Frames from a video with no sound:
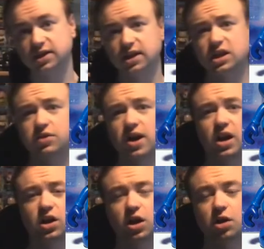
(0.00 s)

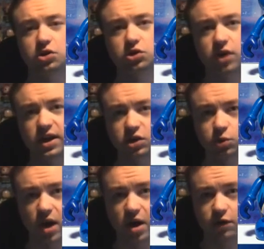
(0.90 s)
Cinderella Clock Strikes
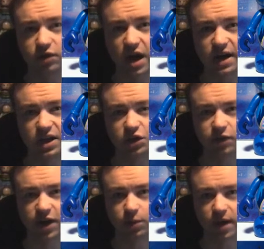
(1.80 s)
12 9-inch
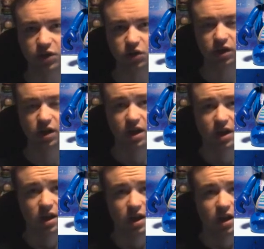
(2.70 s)
Vinylmation.
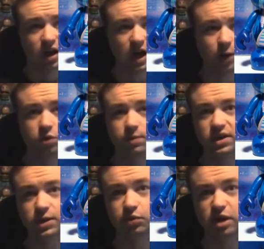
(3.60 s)
I wouldn't
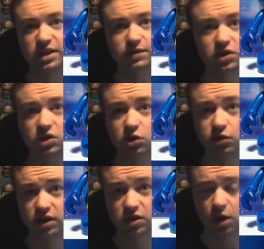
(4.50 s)
be surprised if this is
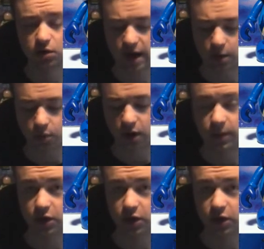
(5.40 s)
already sold out, but I'm